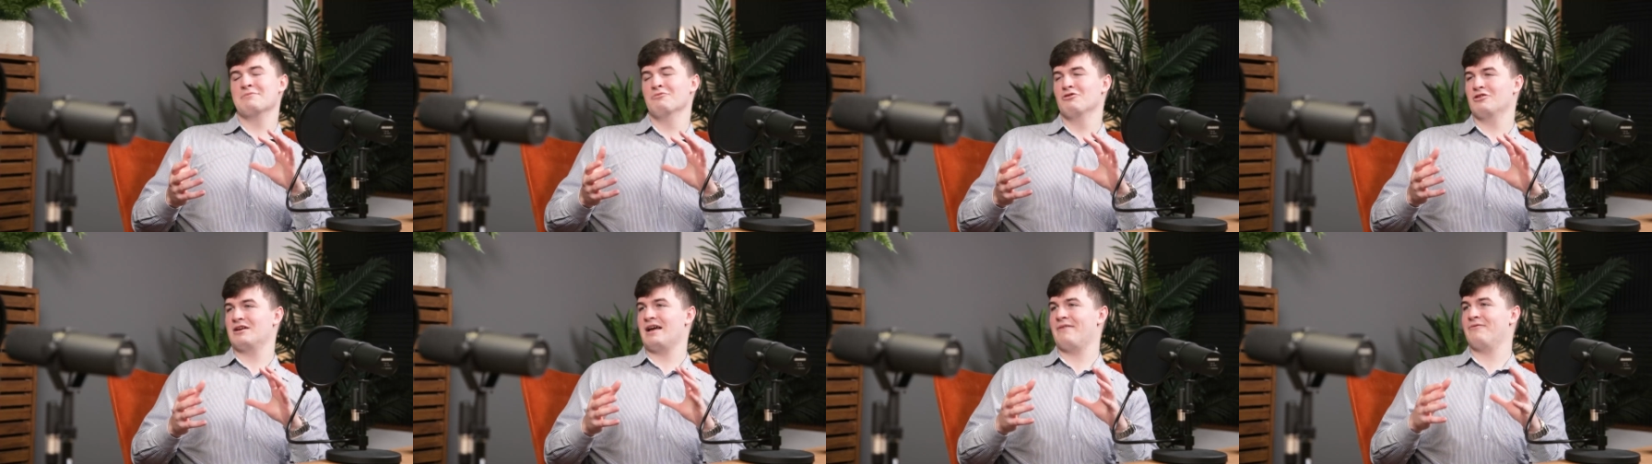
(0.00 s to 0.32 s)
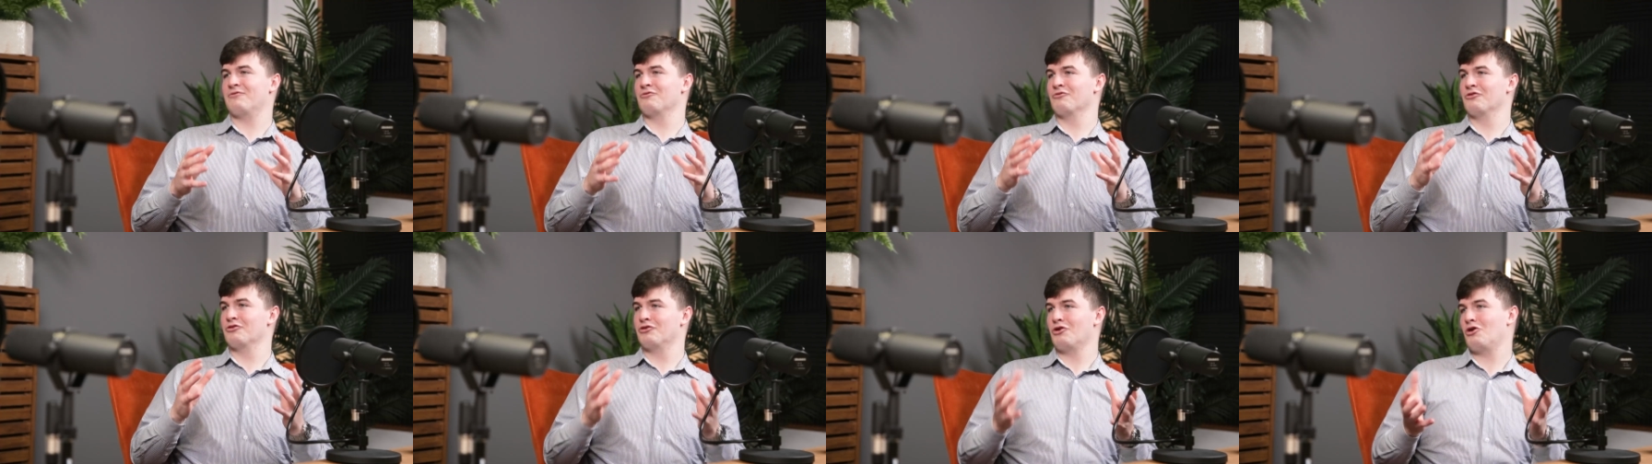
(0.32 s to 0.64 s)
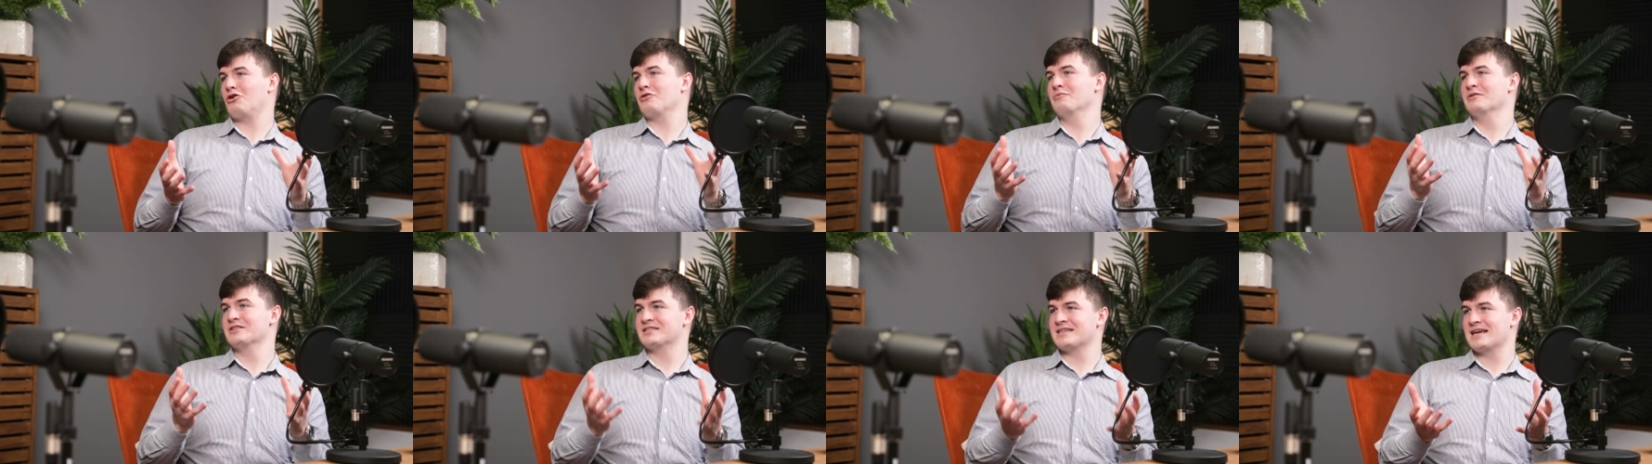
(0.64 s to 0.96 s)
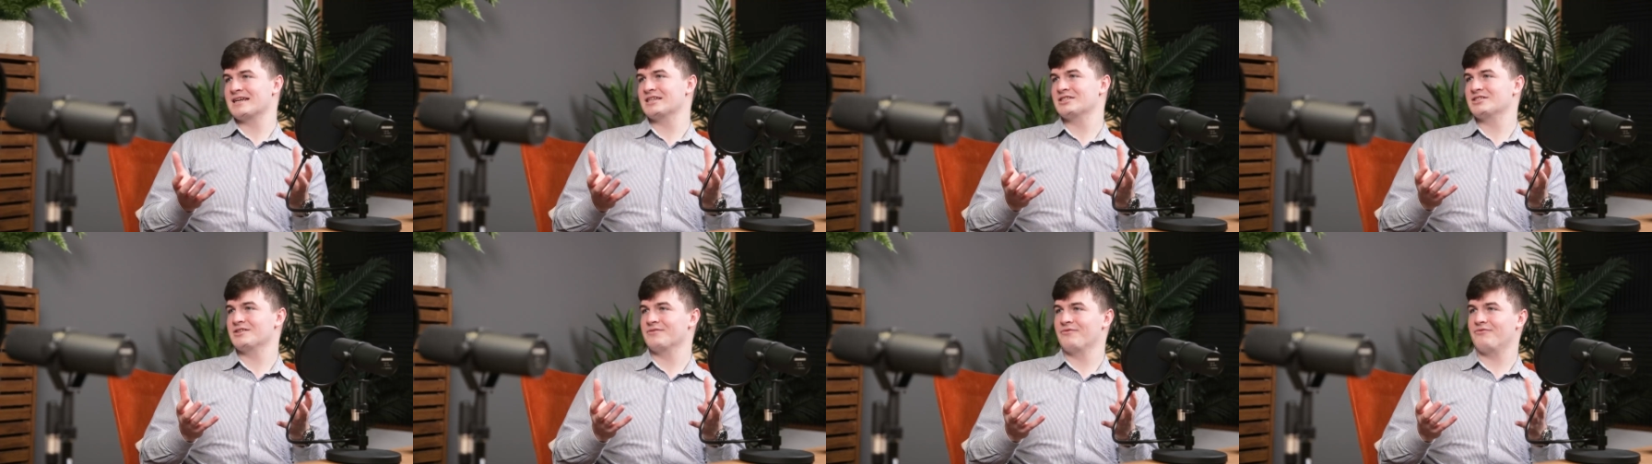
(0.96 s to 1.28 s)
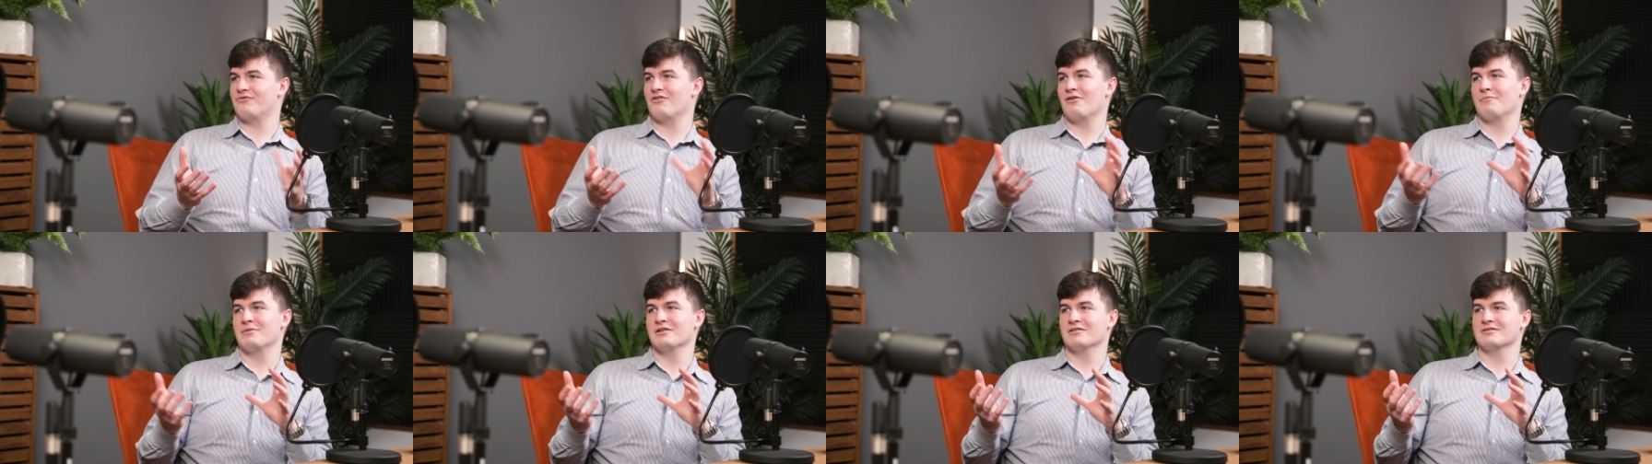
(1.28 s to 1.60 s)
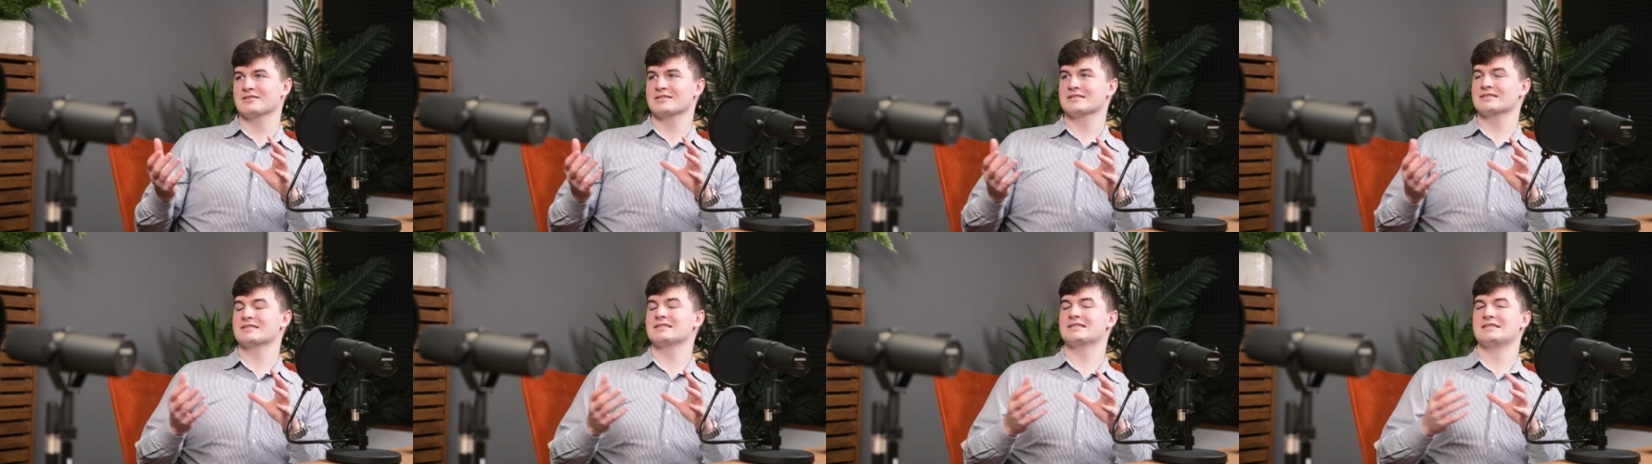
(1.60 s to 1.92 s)
look after all the documentation for our
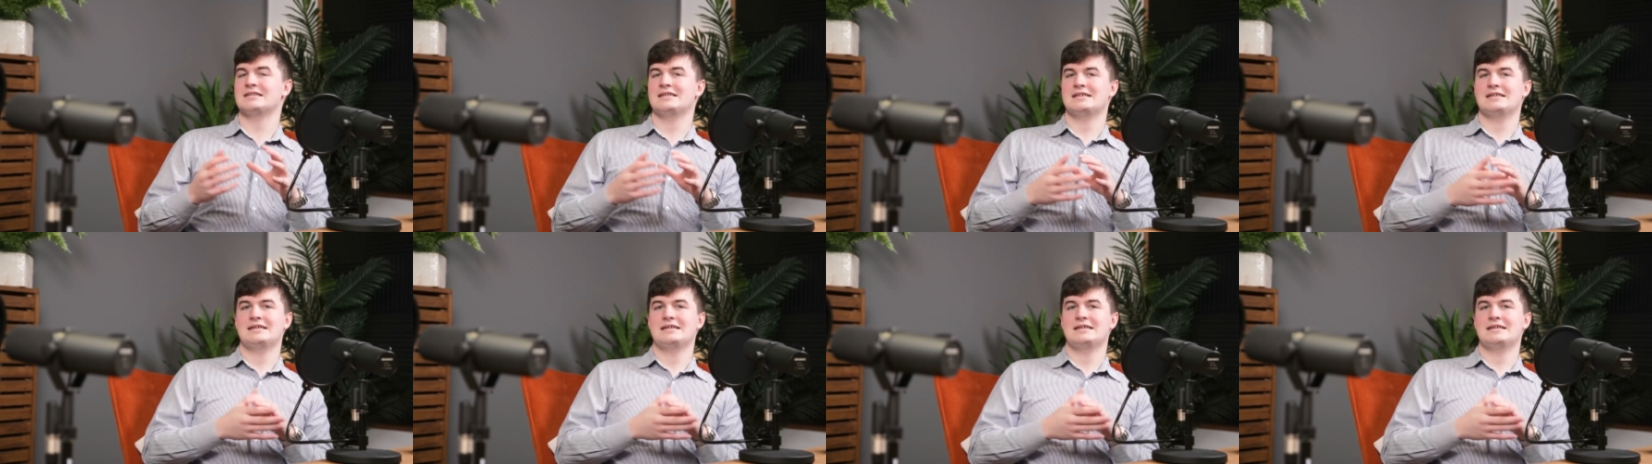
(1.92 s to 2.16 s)
buildings.